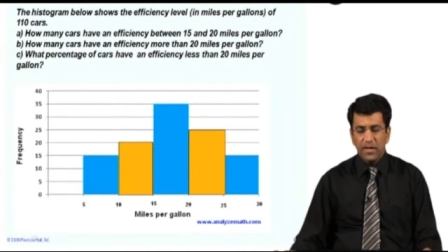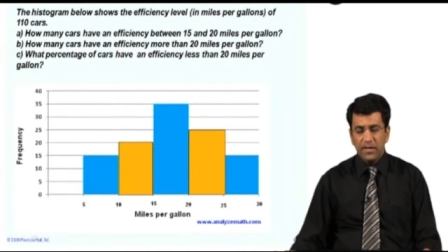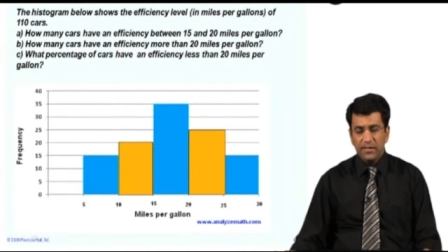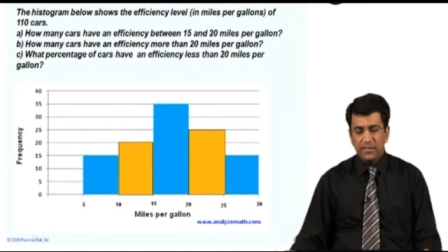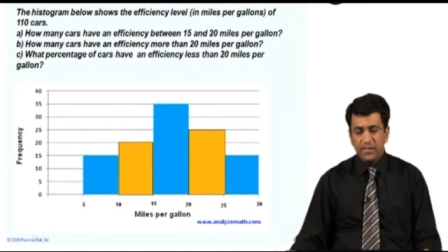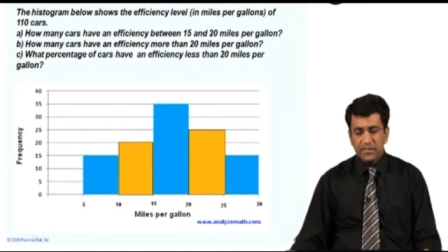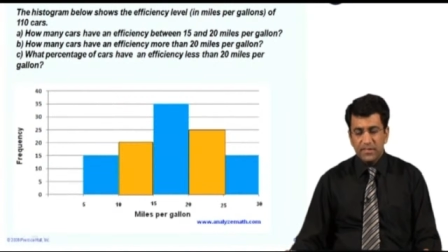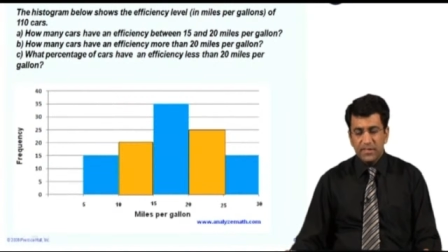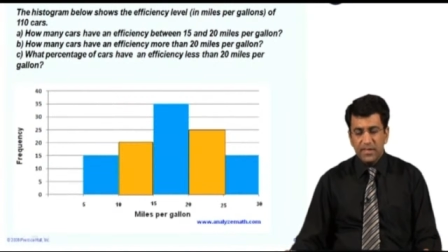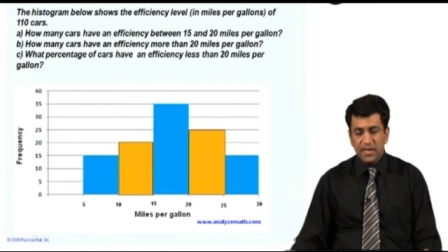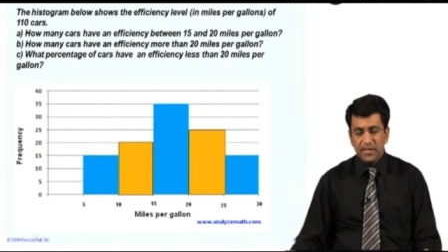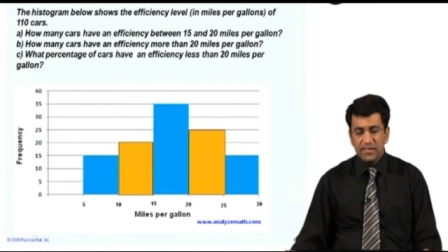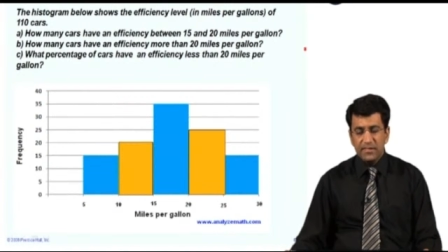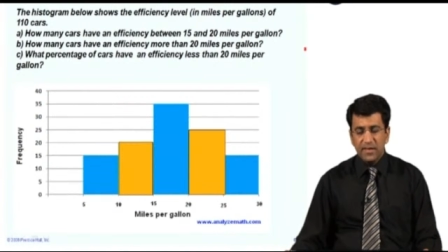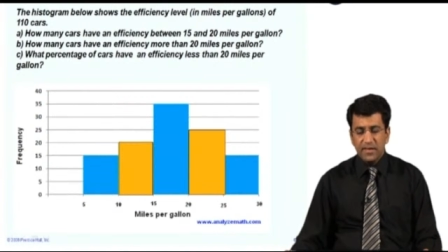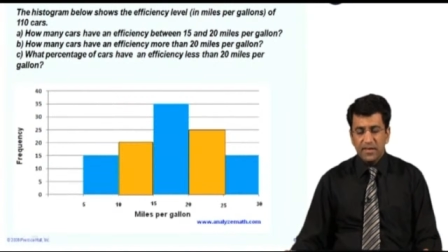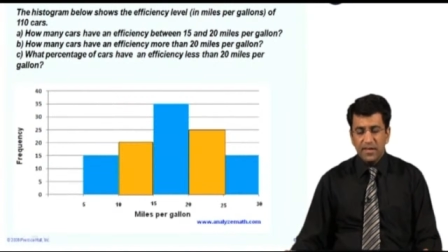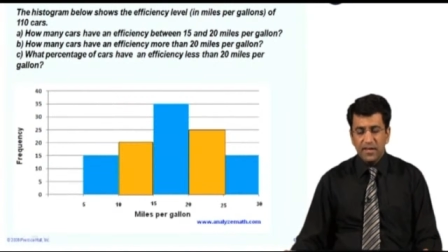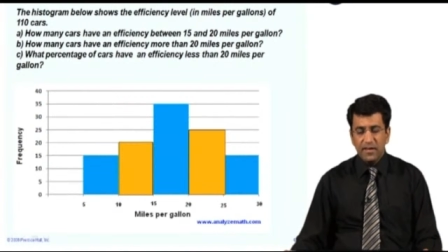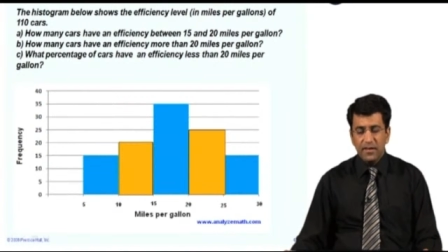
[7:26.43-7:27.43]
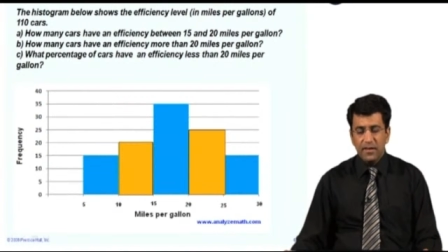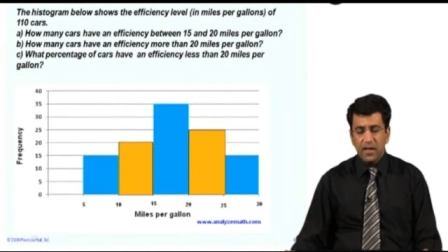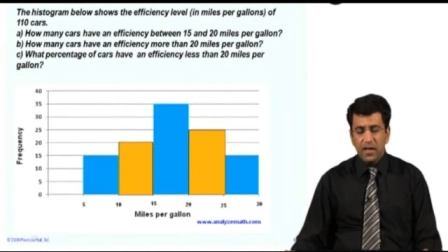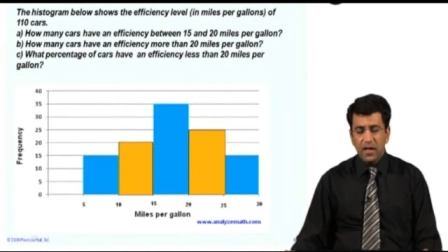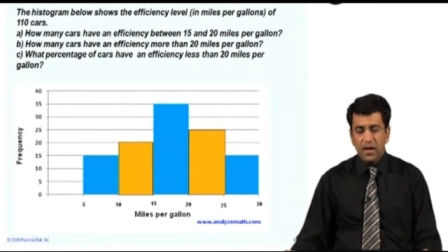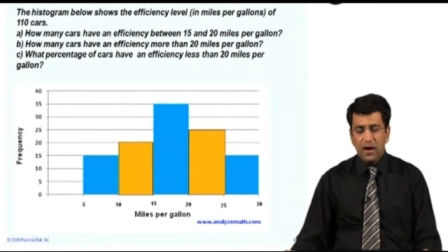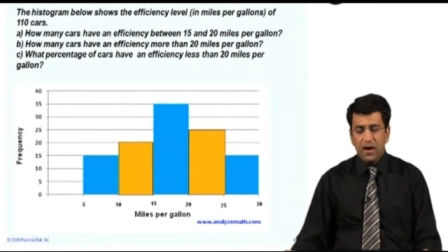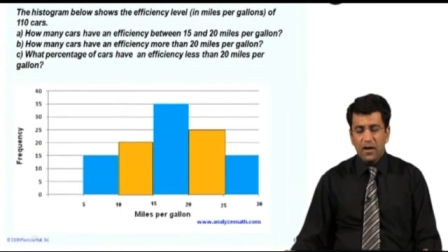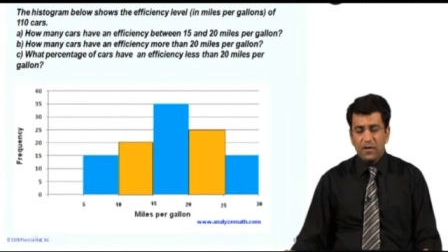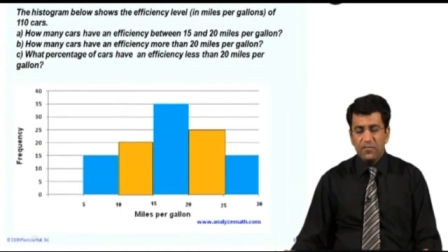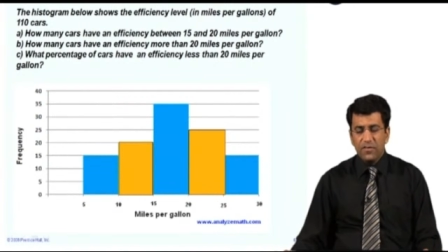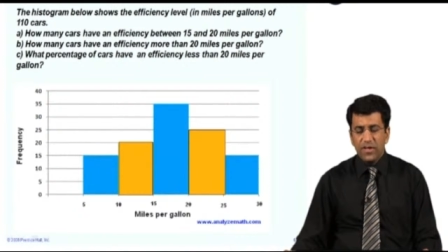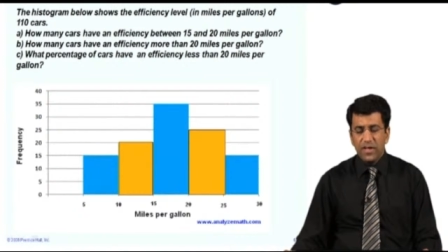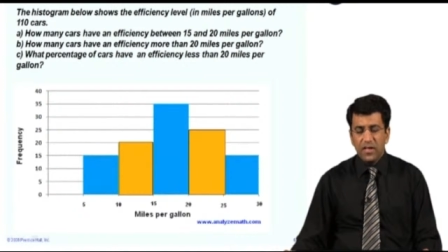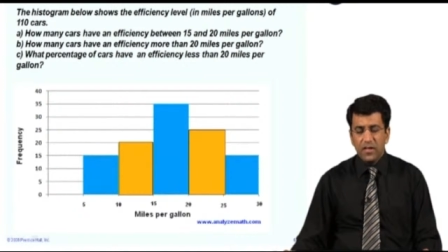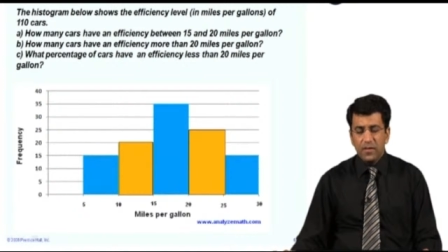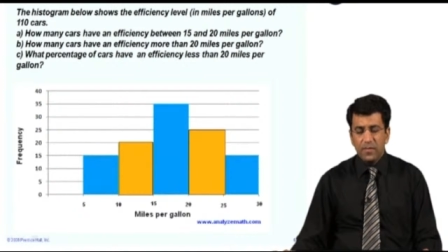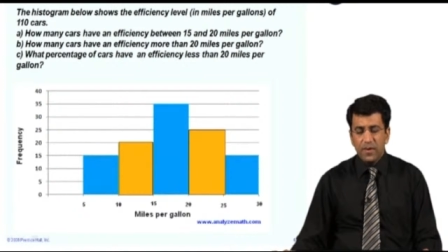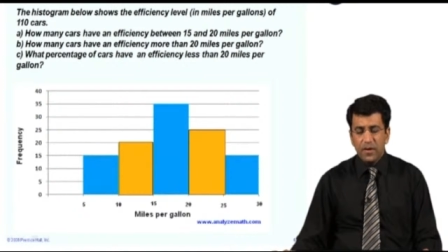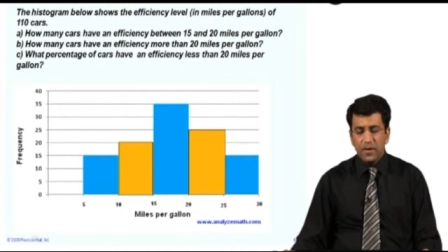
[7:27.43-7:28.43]
In this case, again our
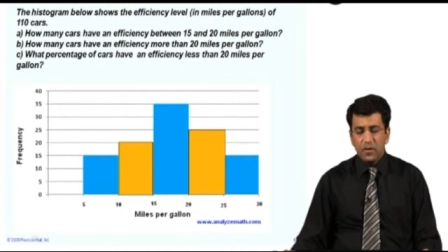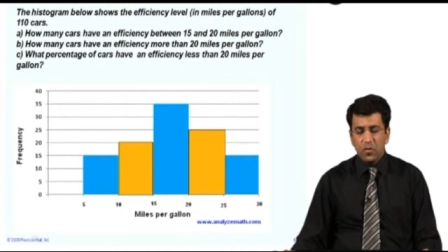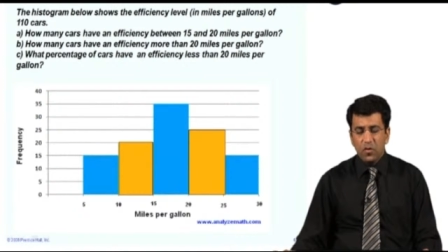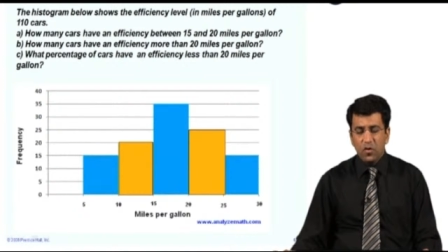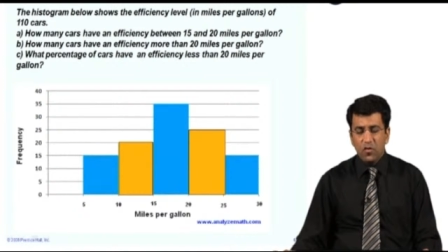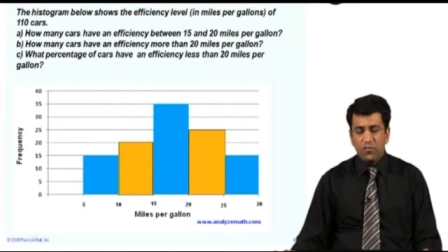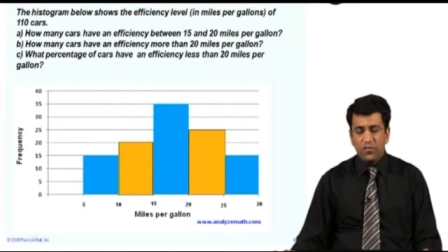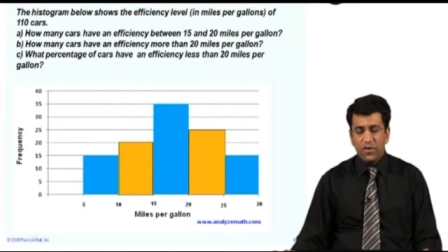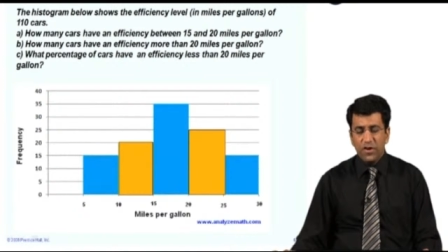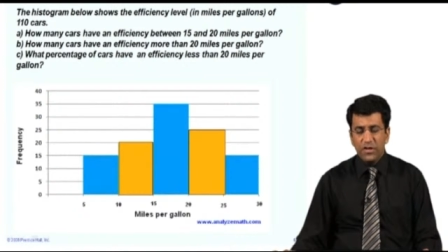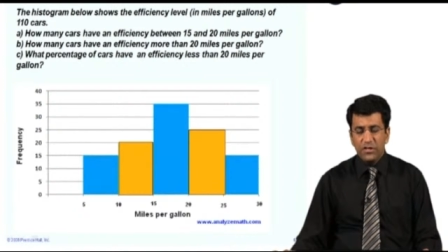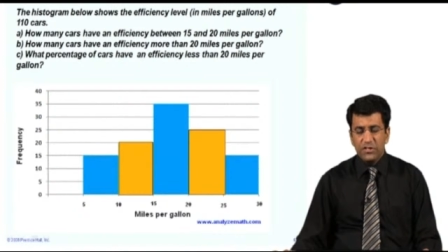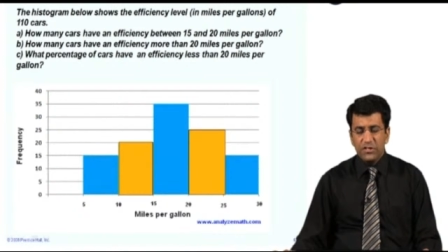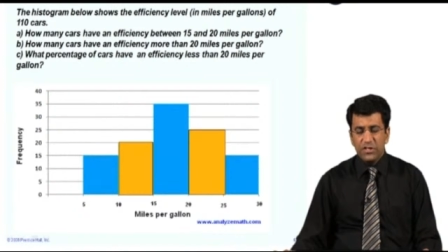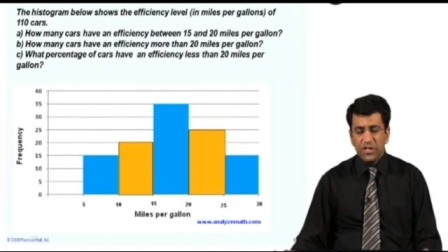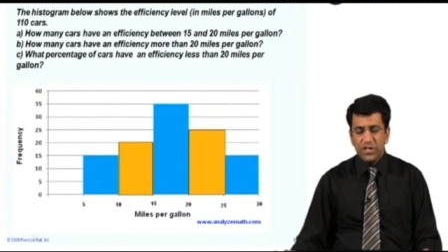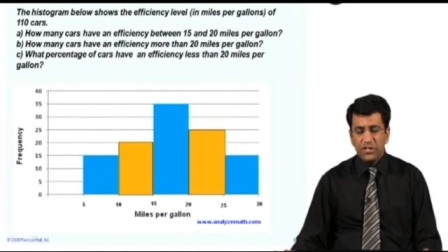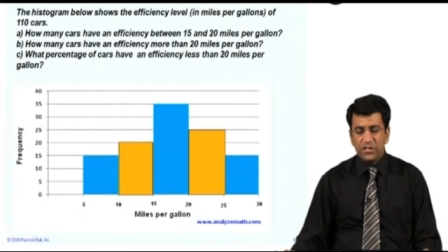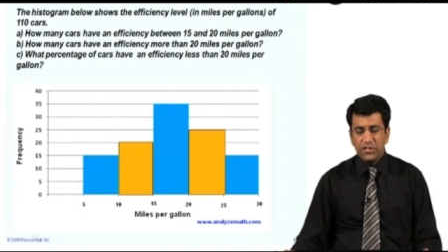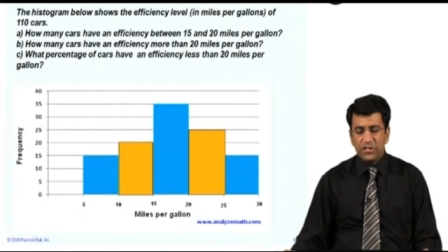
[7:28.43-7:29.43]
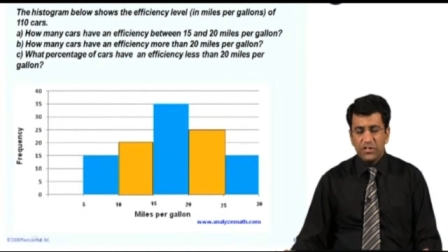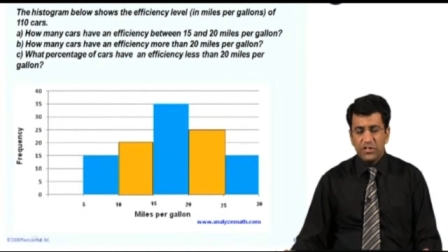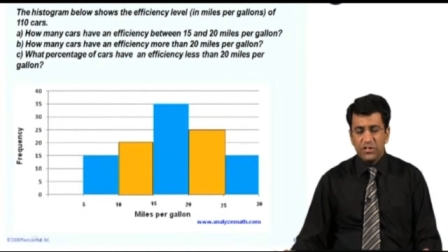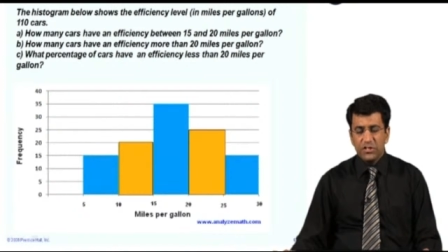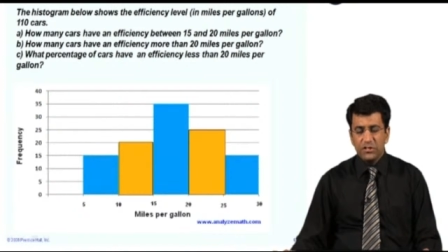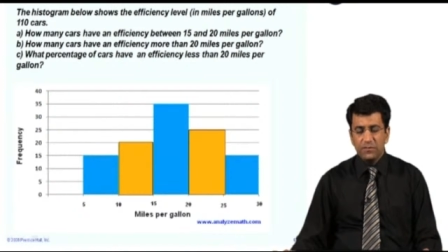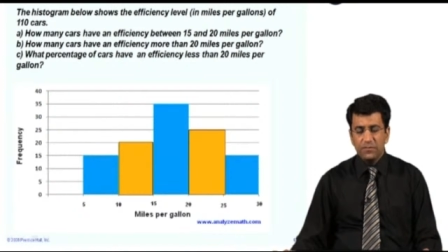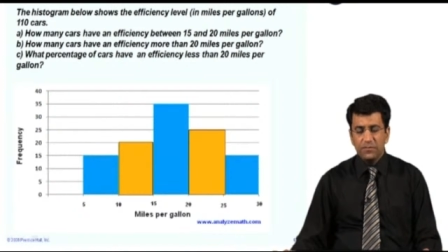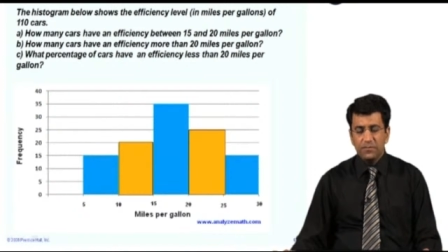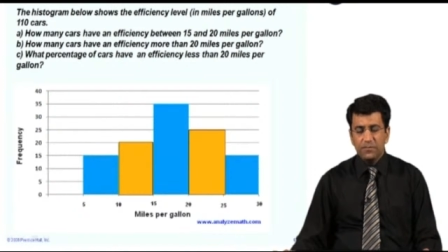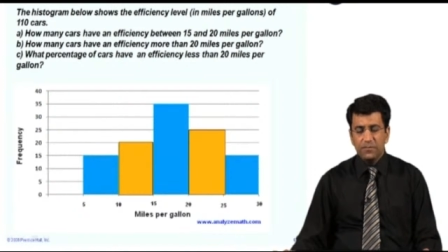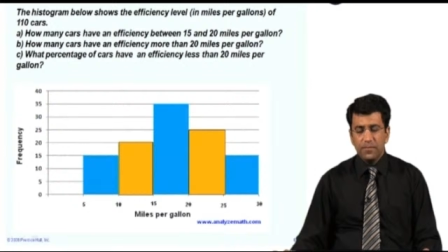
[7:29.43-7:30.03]
variable of interest is